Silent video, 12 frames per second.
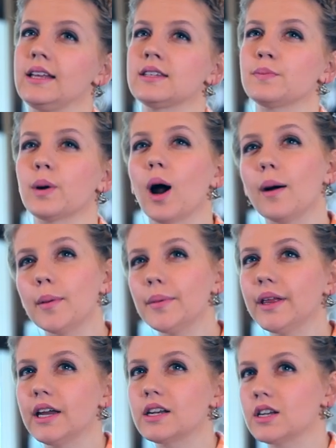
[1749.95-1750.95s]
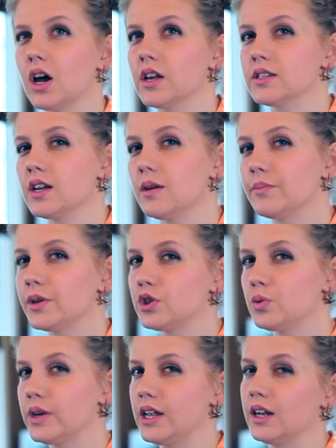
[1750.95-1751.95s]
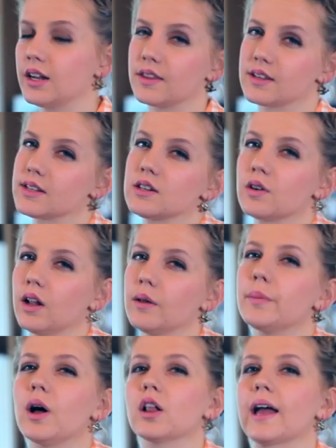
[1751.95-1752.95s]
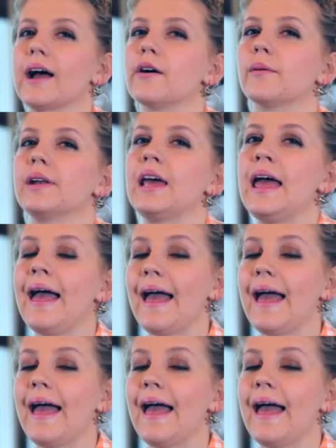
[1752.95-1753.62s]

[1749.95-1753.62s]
it's probably a toss-up between the Cinderella ball gown